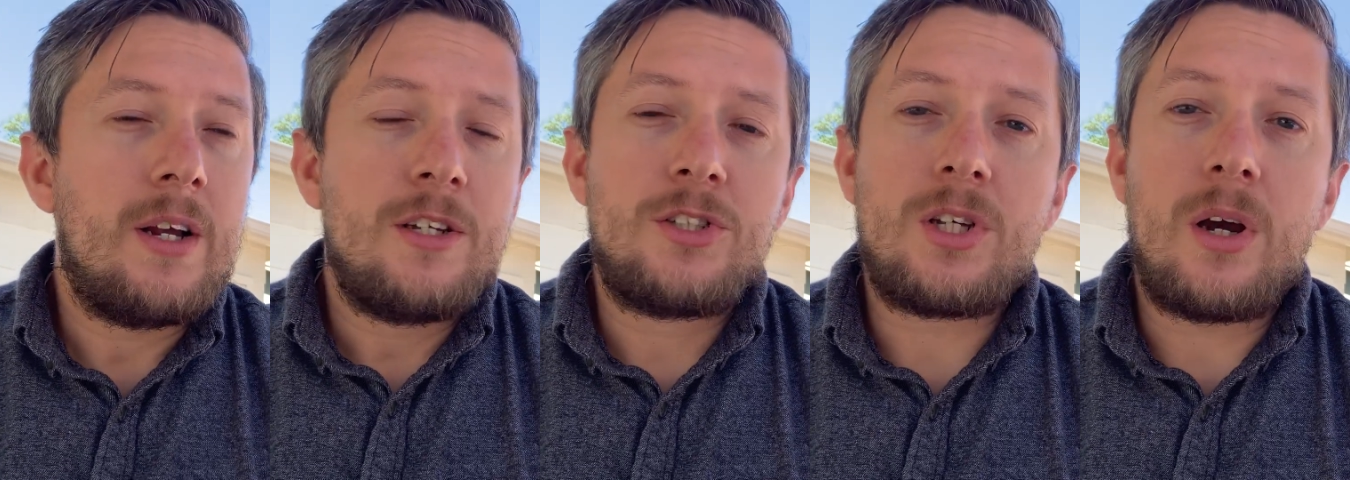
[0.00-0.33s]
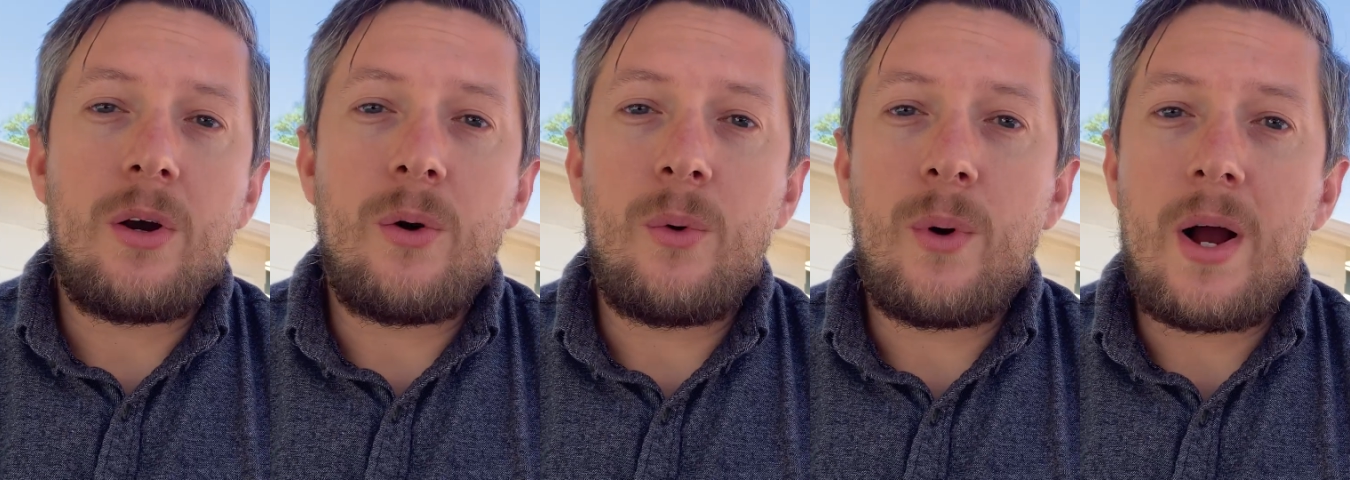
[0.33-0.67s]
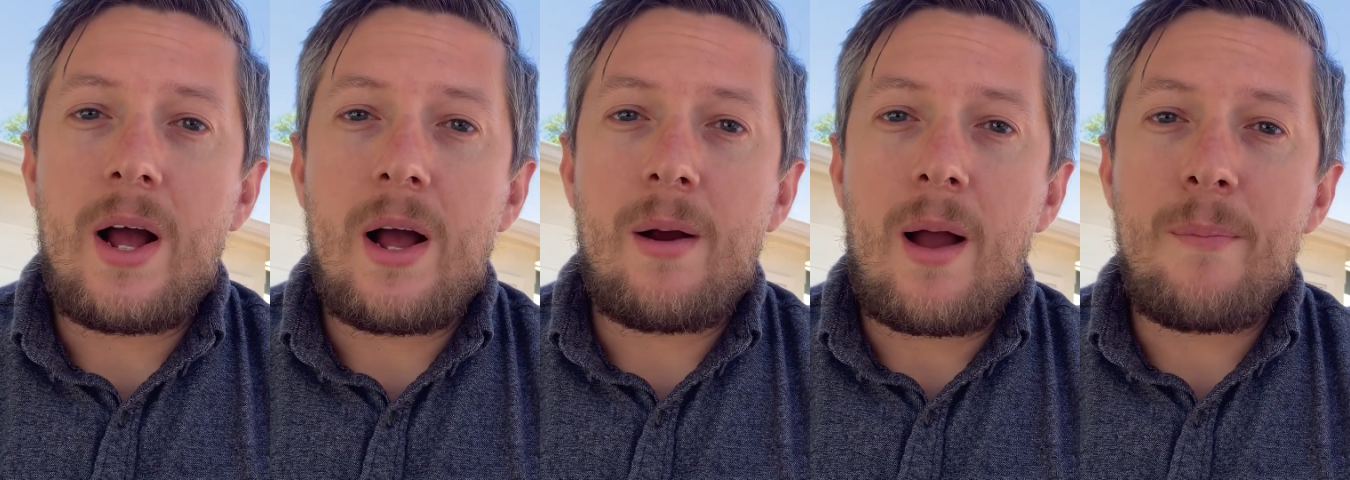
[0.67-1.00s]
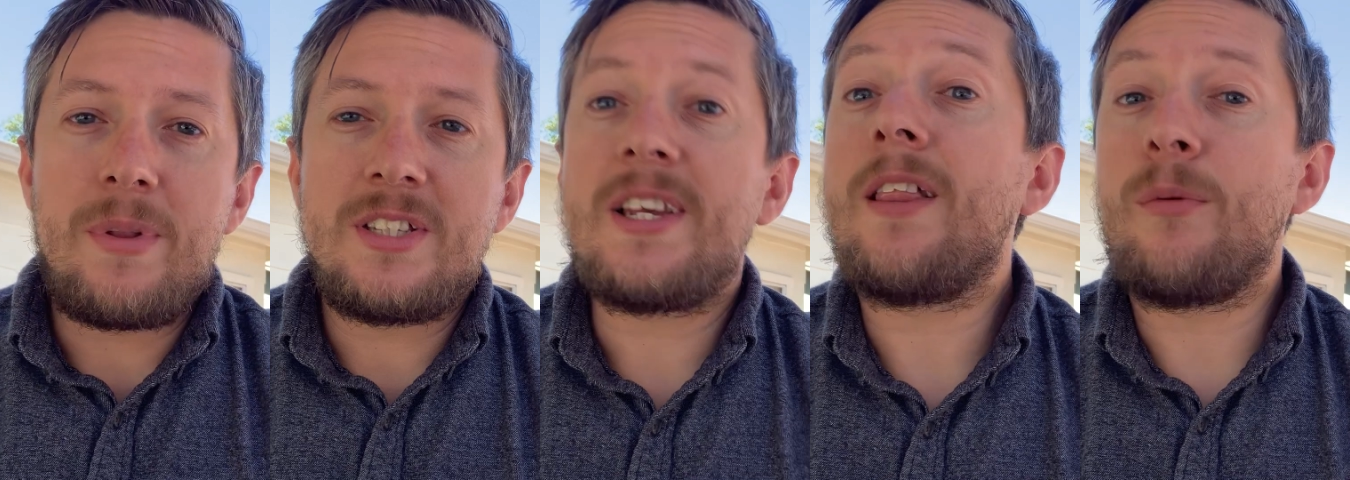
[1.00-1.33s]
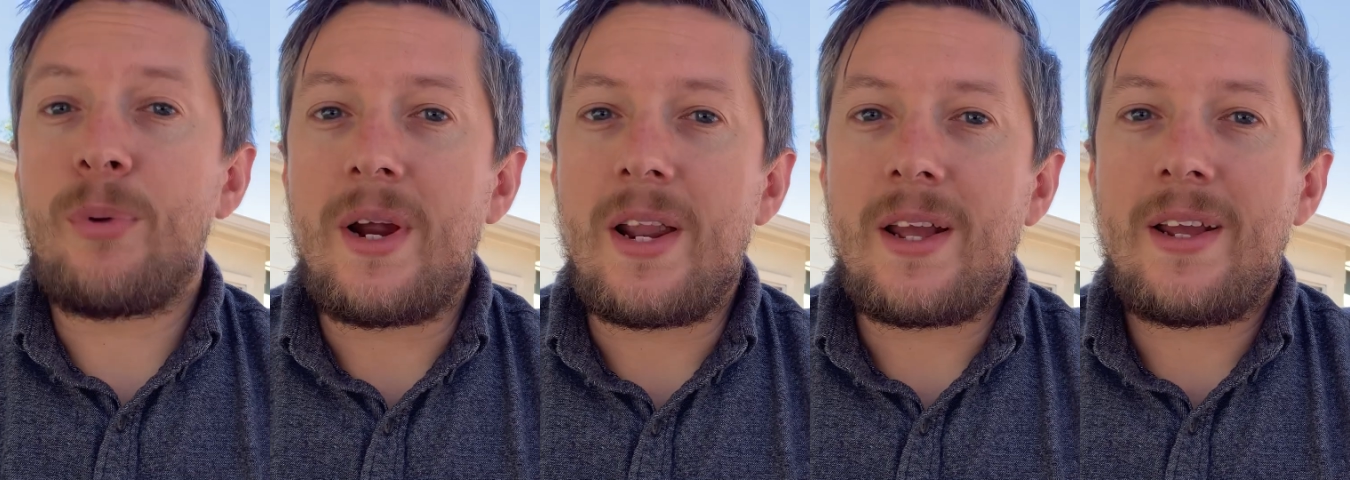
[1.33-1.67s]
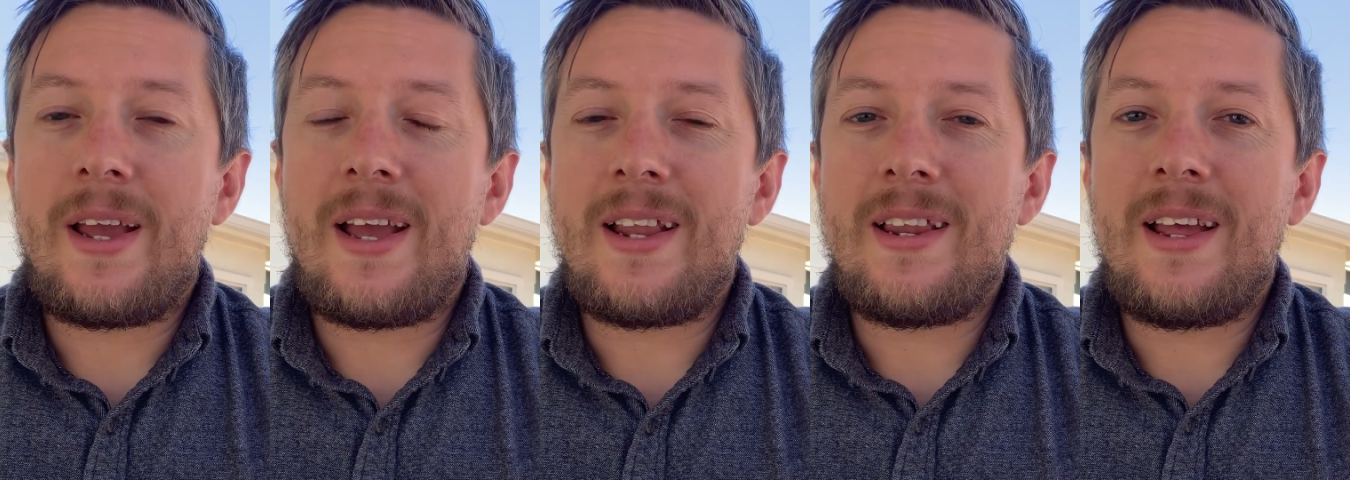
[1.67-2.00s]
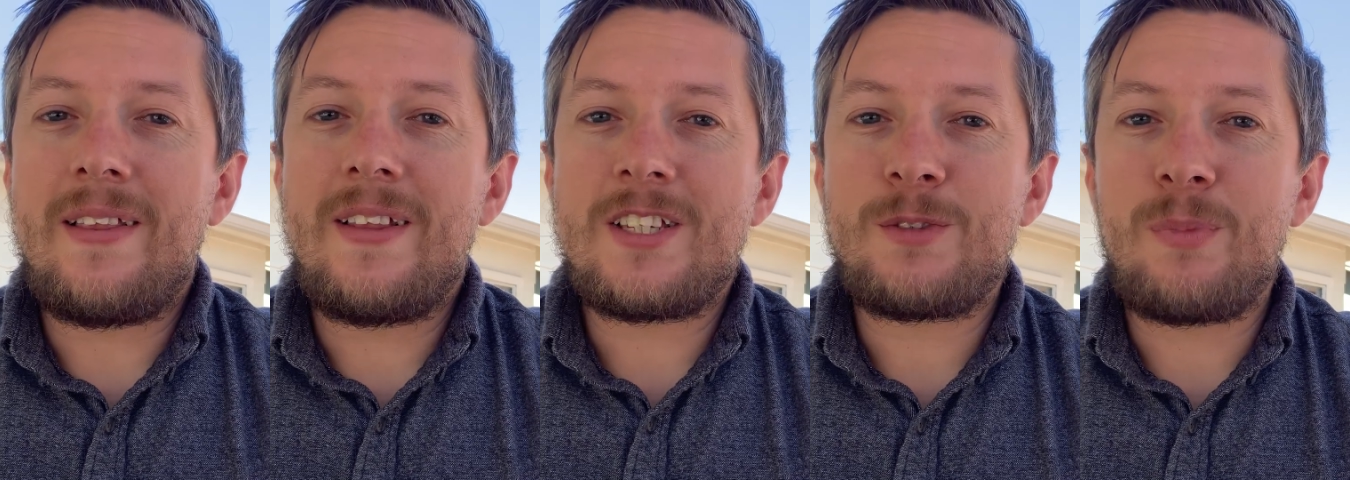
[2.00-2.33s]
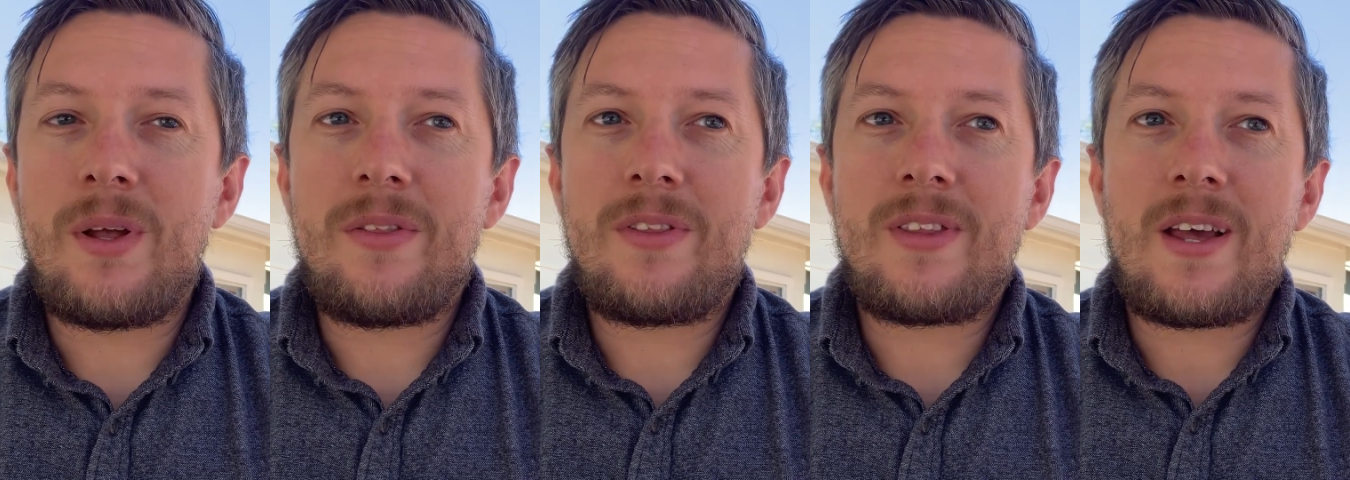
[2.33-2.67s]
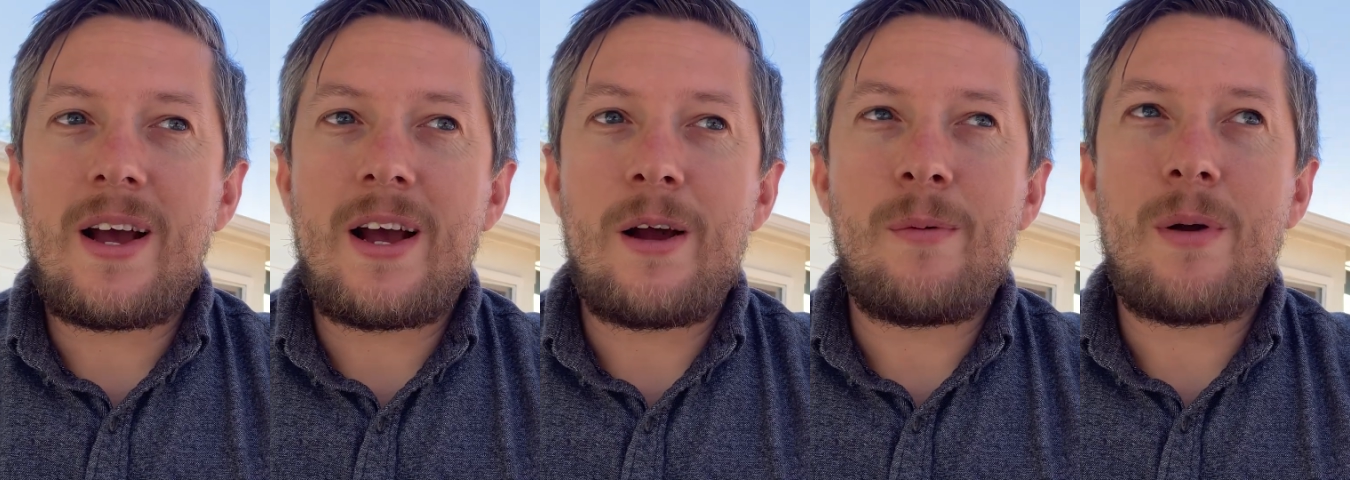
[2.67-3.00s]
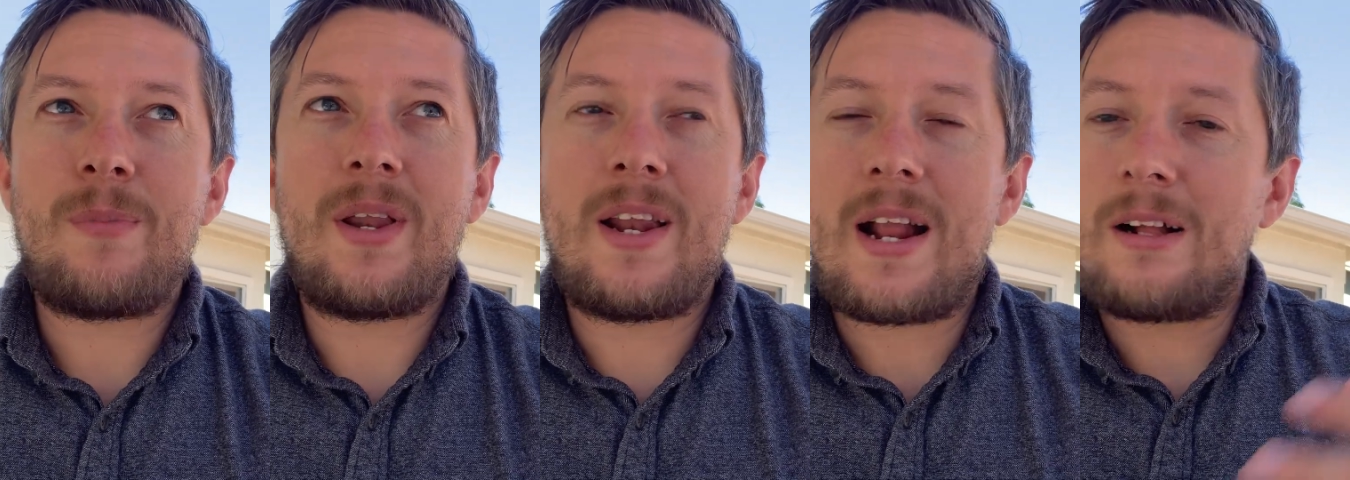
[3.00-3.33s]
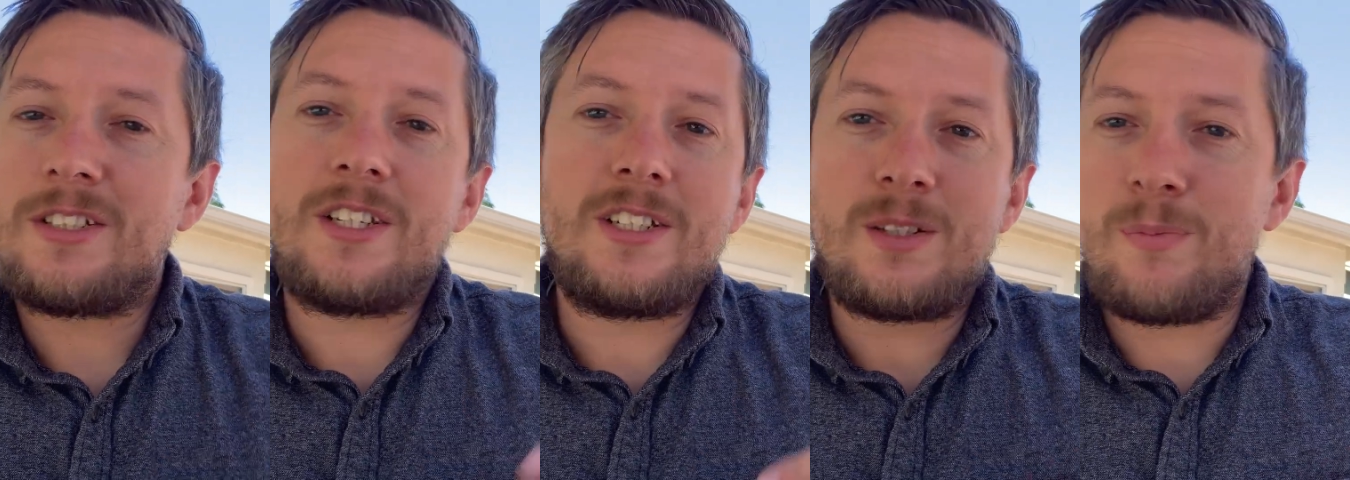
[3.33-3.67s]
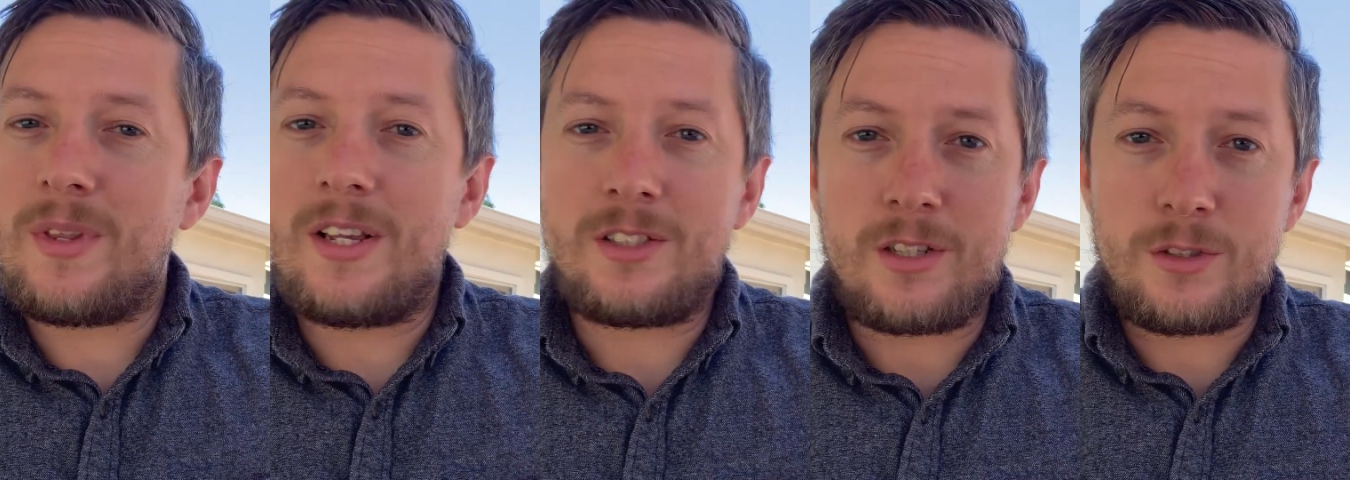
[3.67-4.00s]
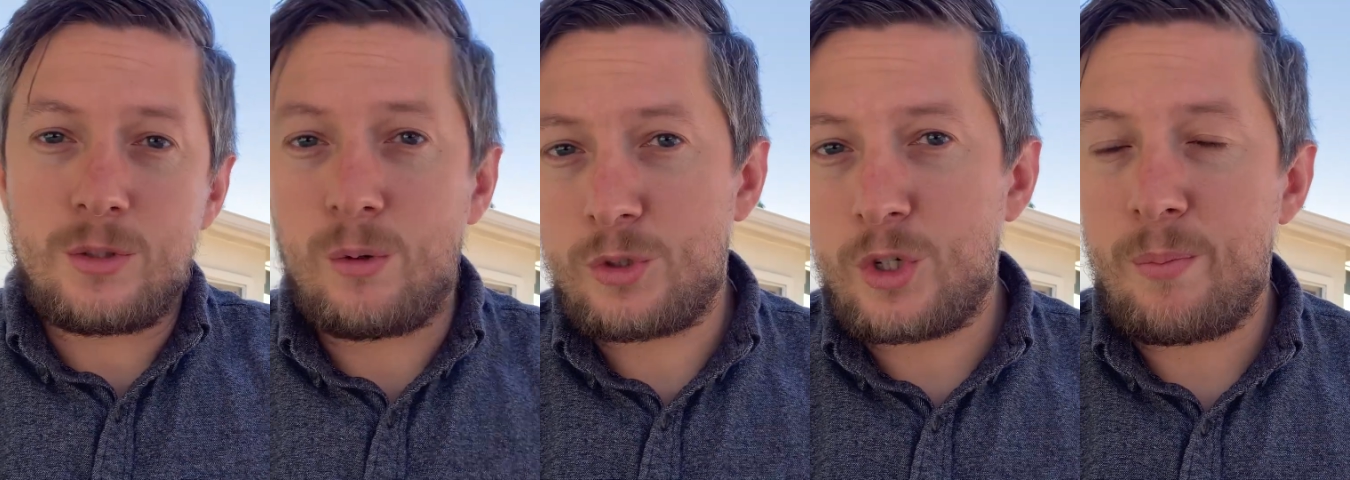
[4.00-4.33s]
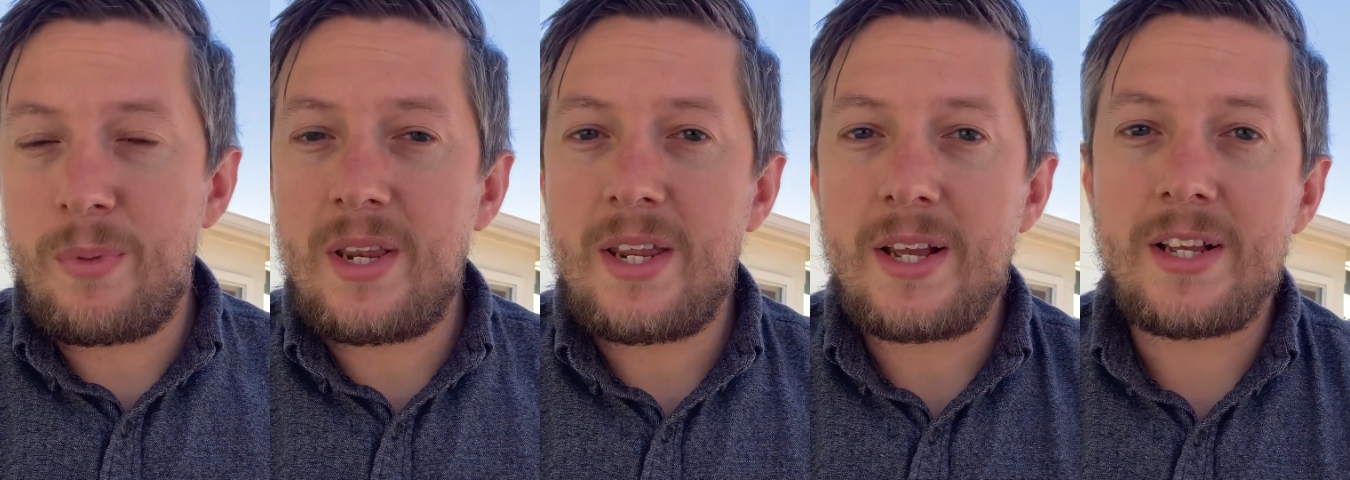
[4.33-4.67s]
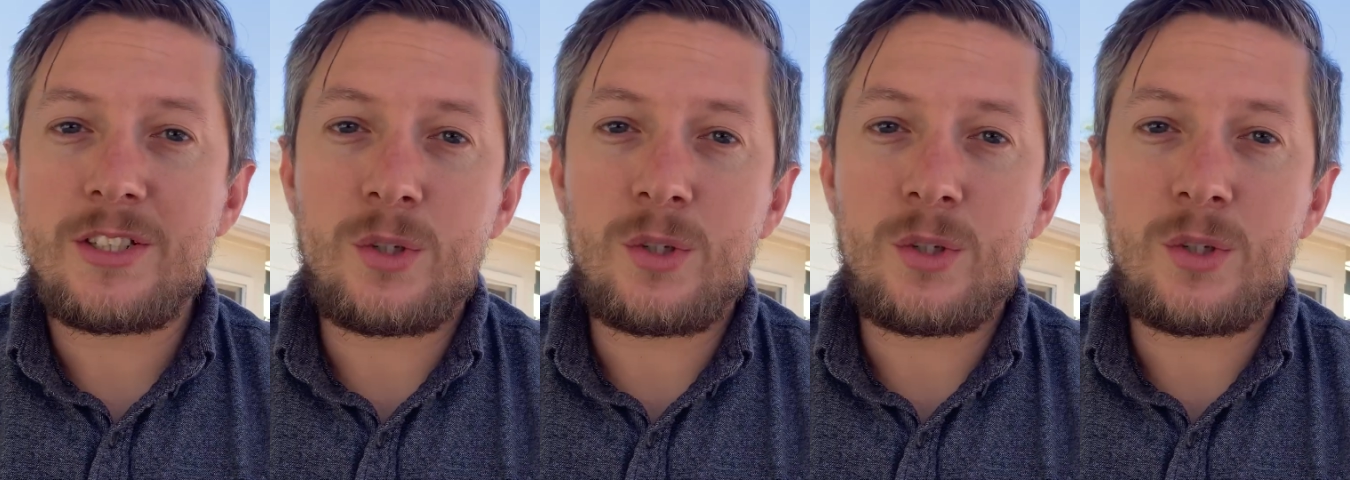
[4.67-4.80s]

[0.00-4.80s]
So uh, I've been celebrating, and, and this month uh, I've been announcing some things on social media.